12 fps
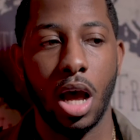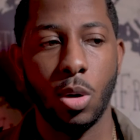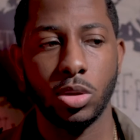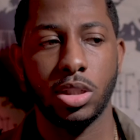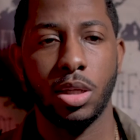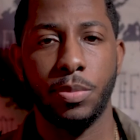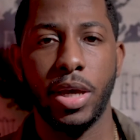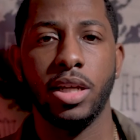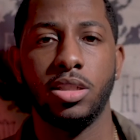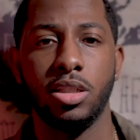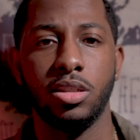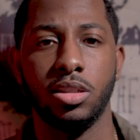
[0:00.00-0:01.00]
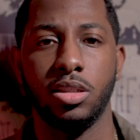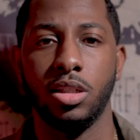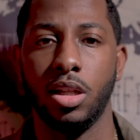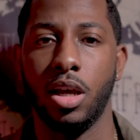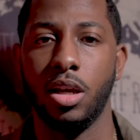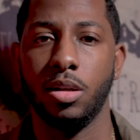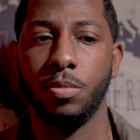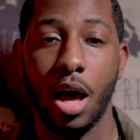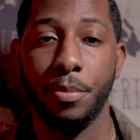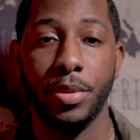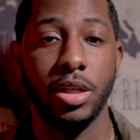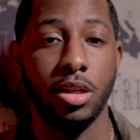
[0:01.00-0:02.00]
I would say pay attention to that.
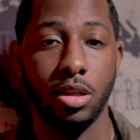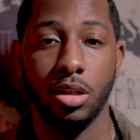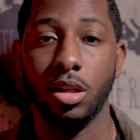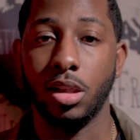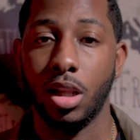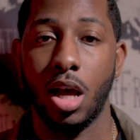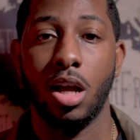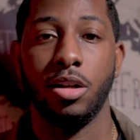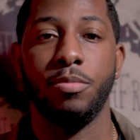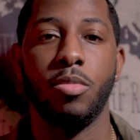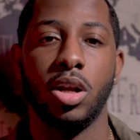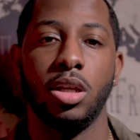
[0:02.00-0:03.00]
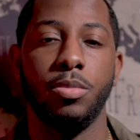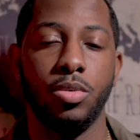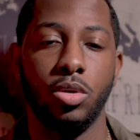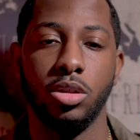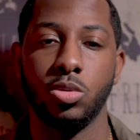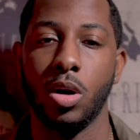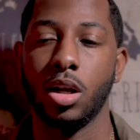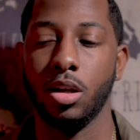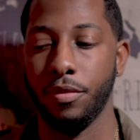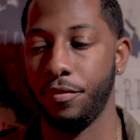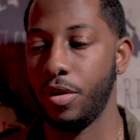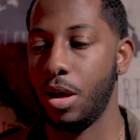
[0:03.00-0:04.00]
I've been in a lot of breaking points where I
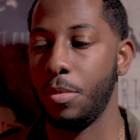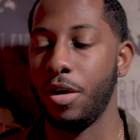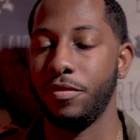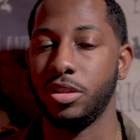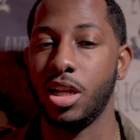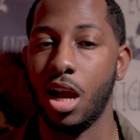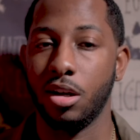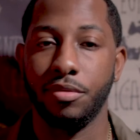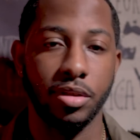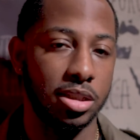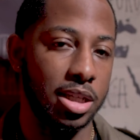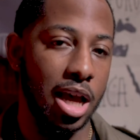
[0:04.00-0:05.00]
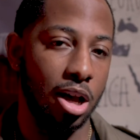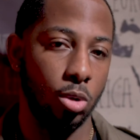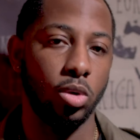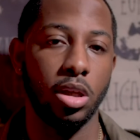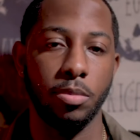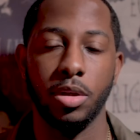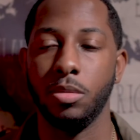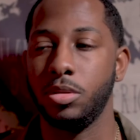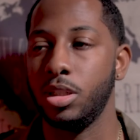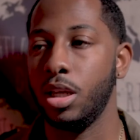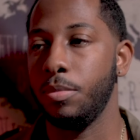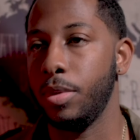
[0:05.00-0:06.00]
couldn't find my photography style, would get me
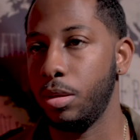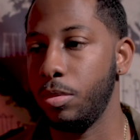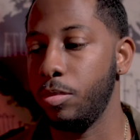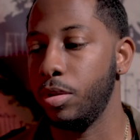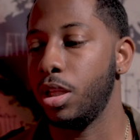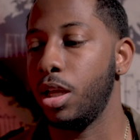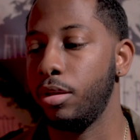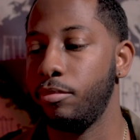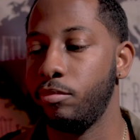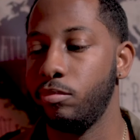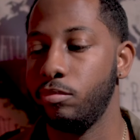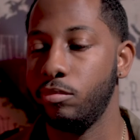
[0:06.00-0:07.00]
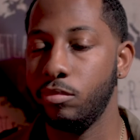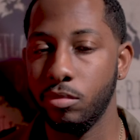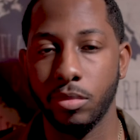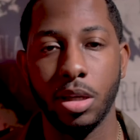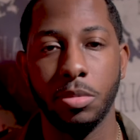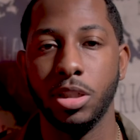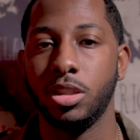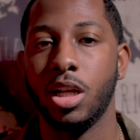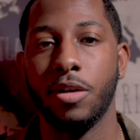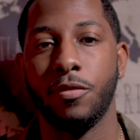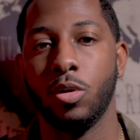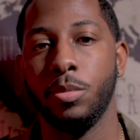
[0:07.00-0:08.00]
upset, make me be like, maybe this
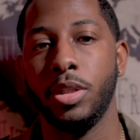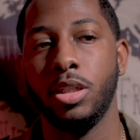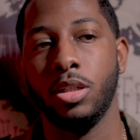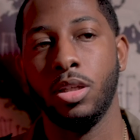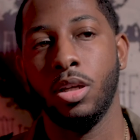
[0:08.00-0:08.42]
not for me.